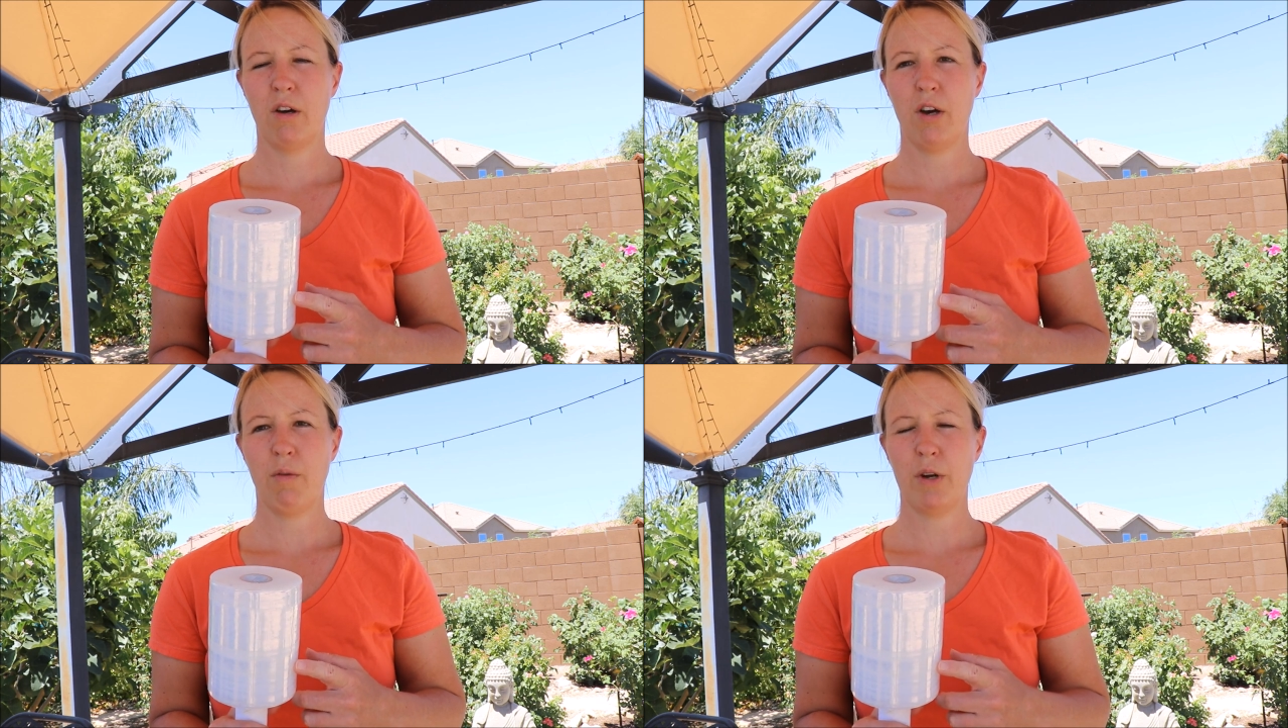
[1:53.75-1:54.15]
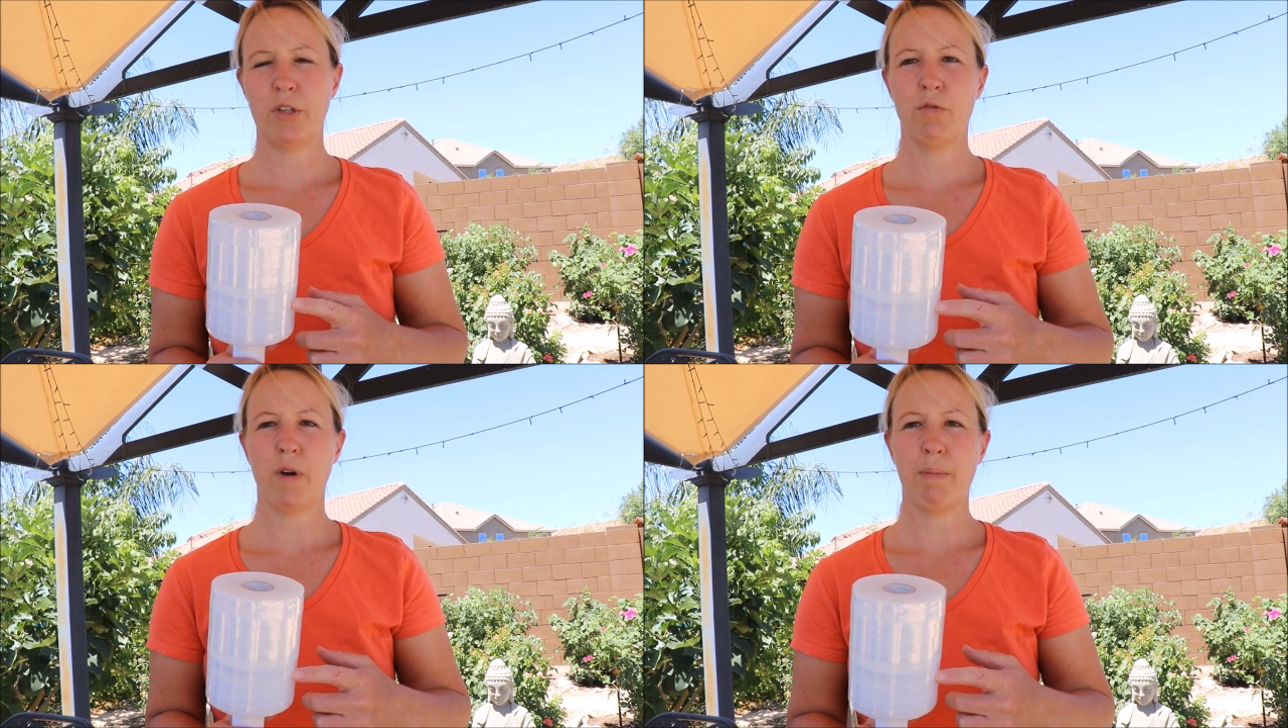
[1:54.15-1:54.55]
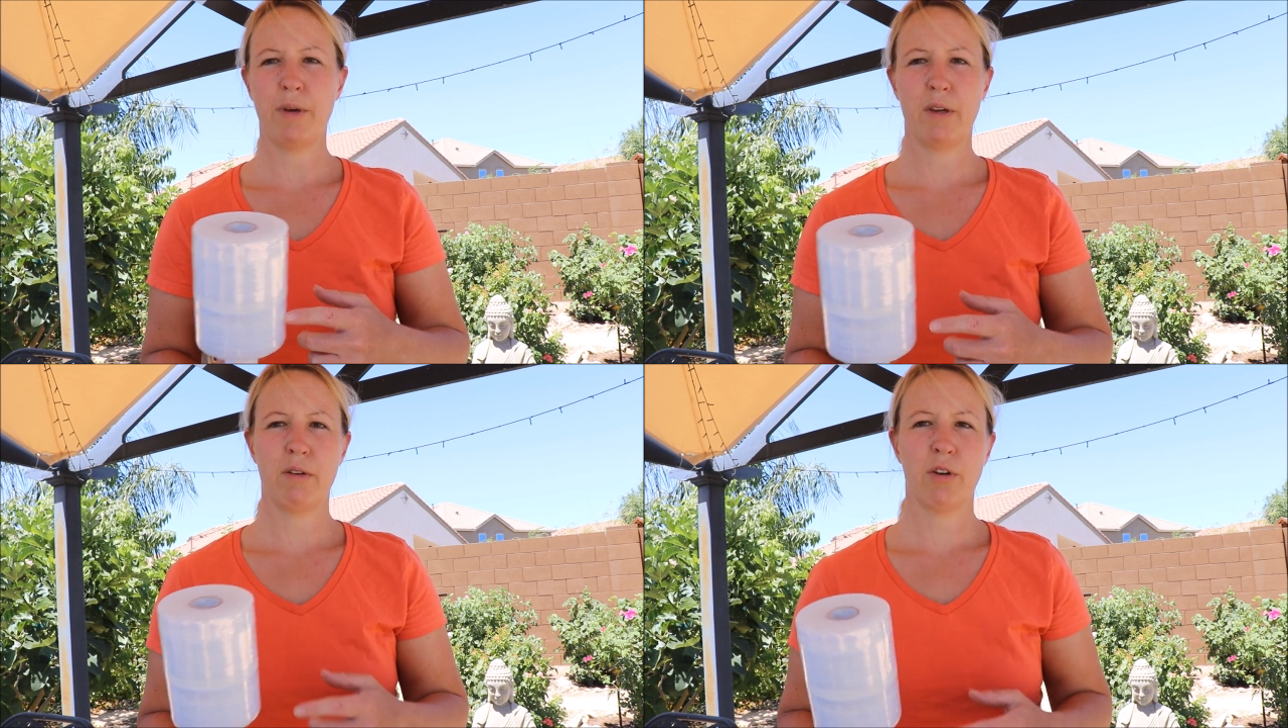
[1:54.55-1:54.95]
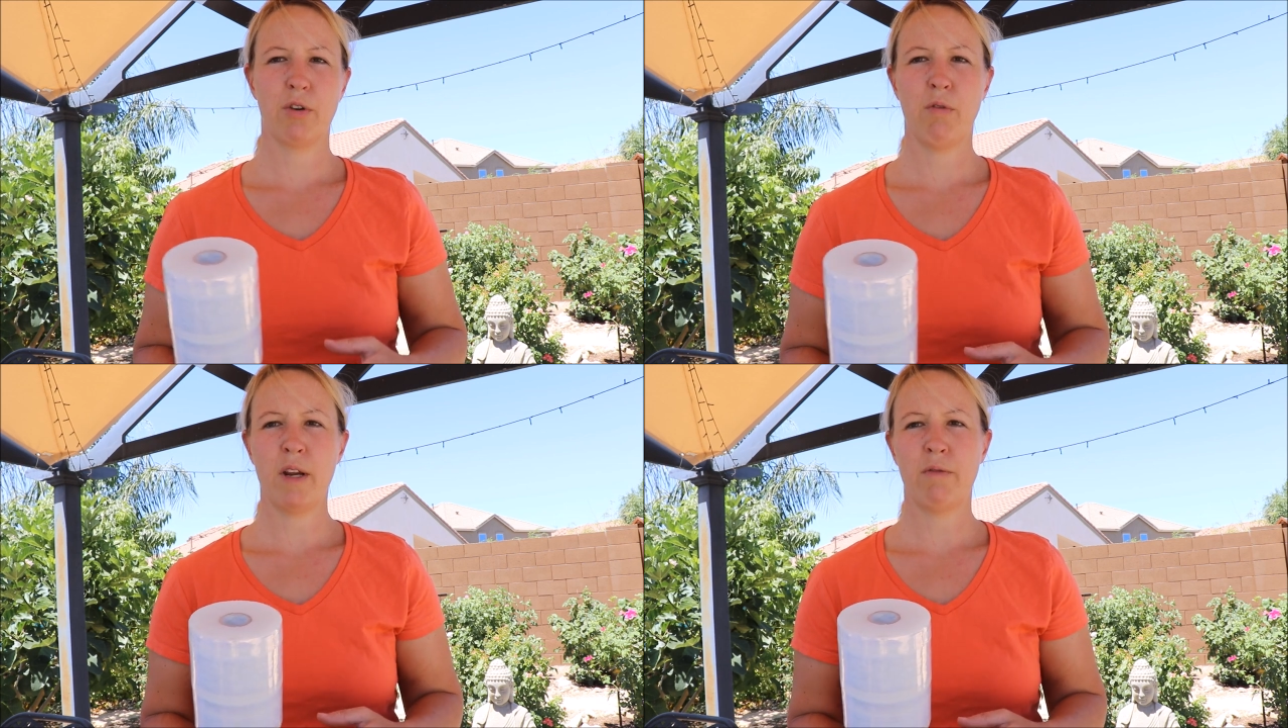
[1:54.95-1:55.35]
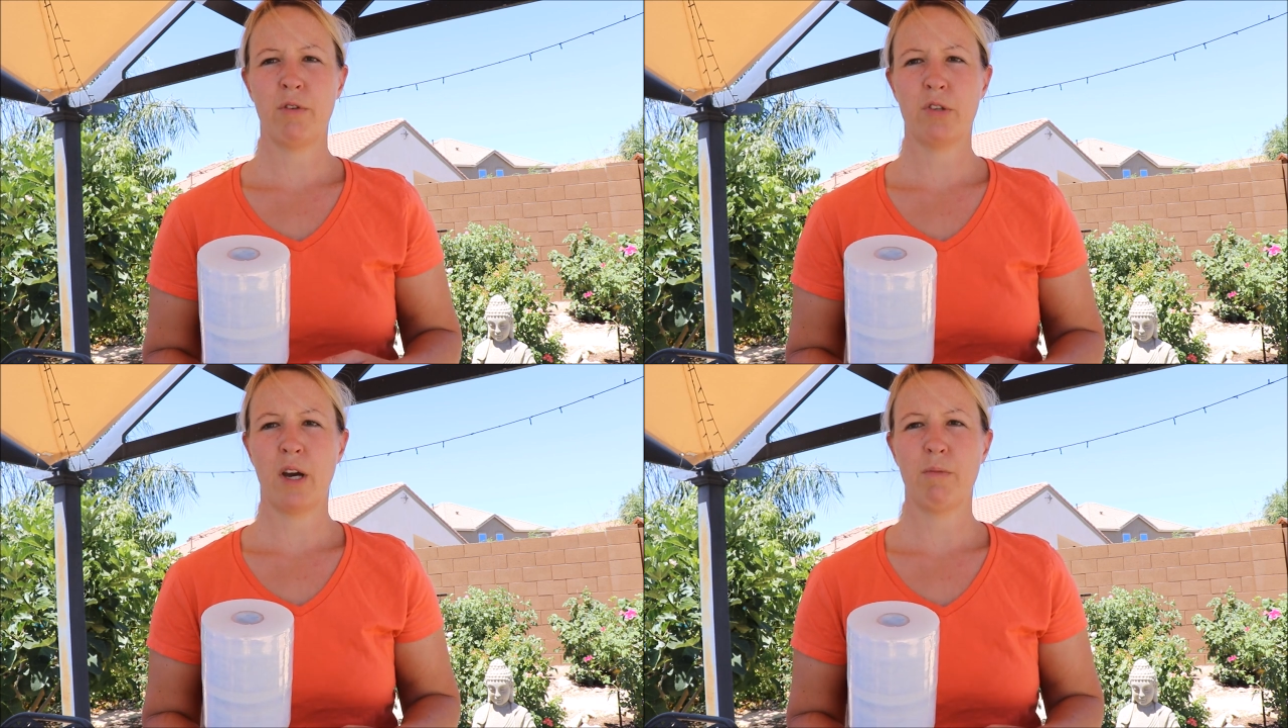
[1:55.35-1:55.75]
I do wrap it quite a
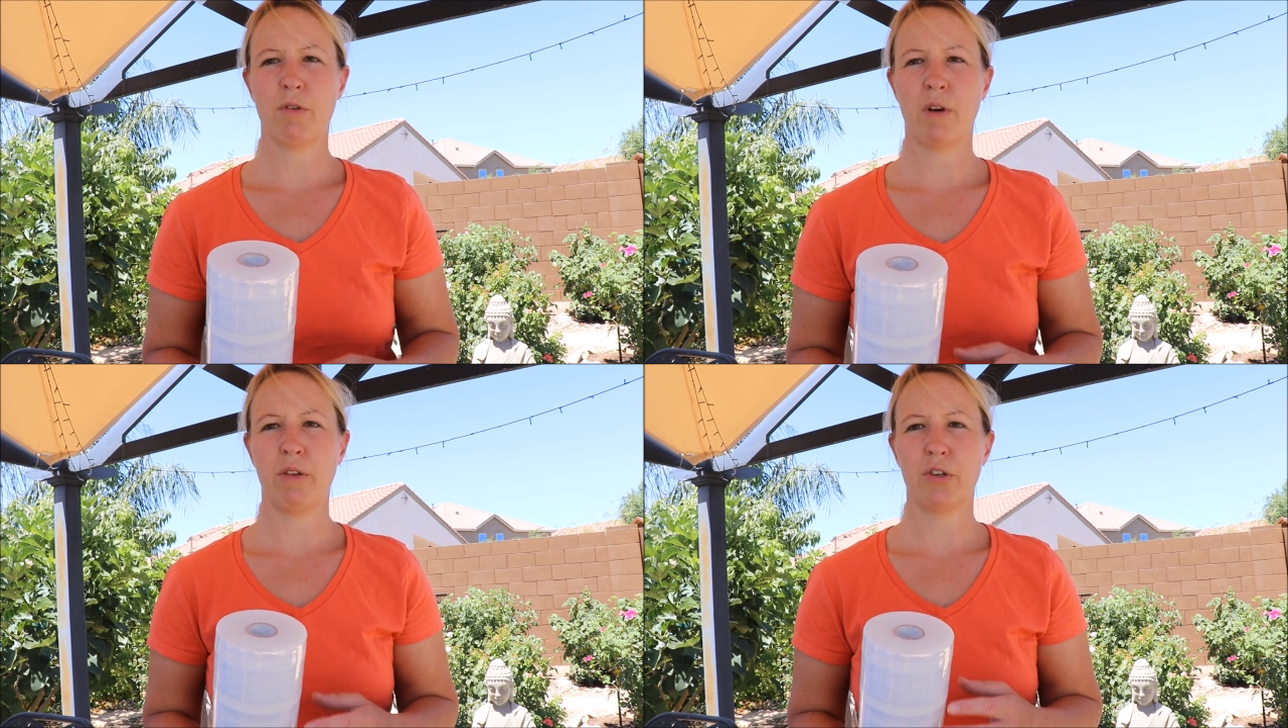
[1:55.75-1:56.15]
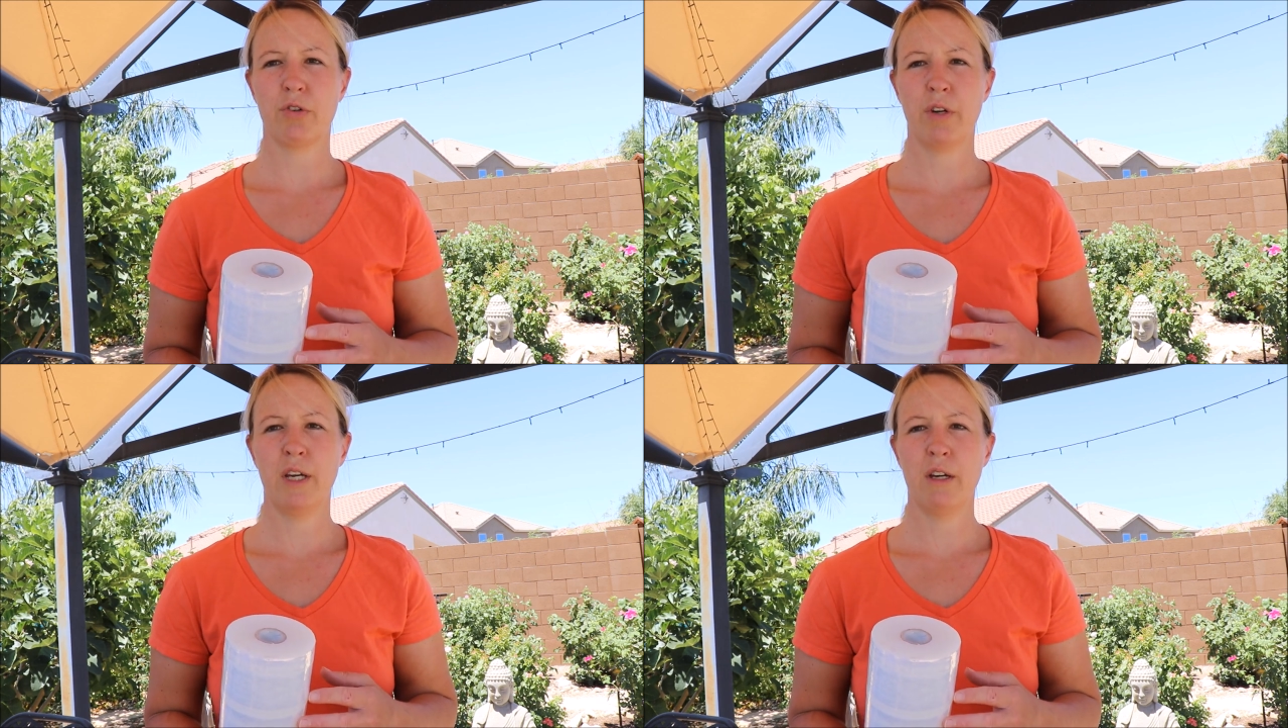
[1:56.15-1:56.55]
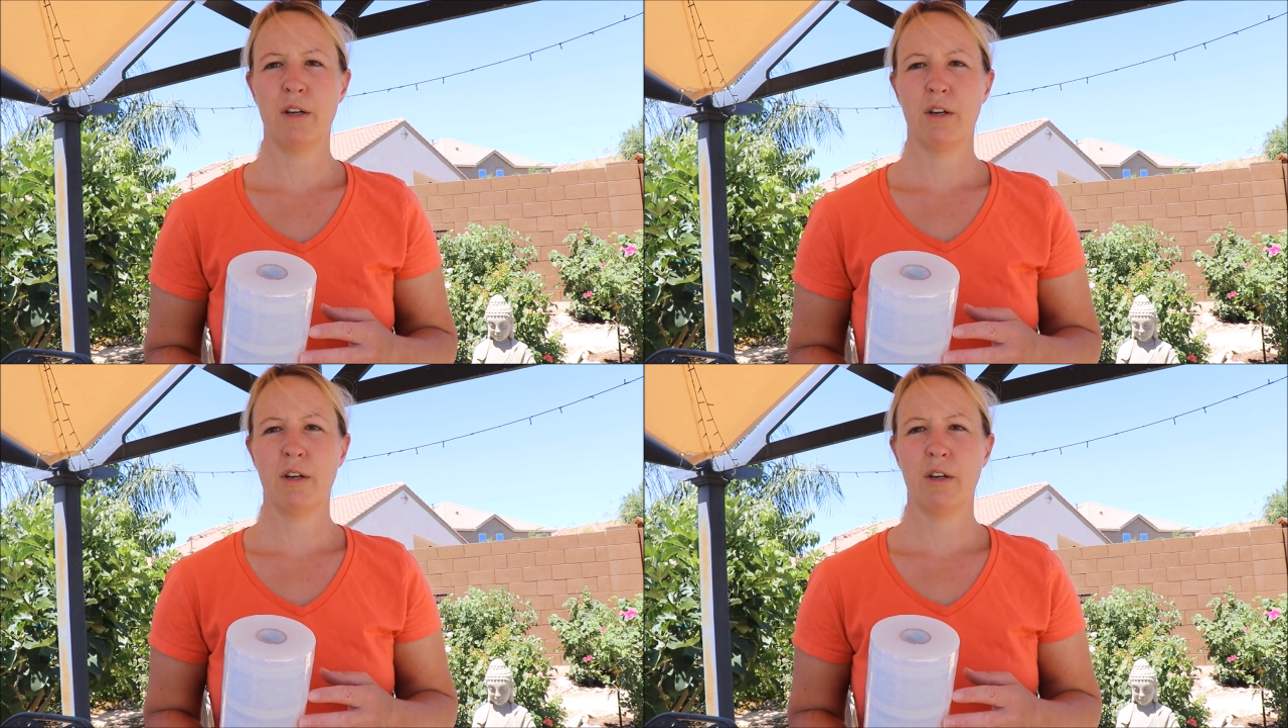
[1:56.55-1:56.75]
few times around the tree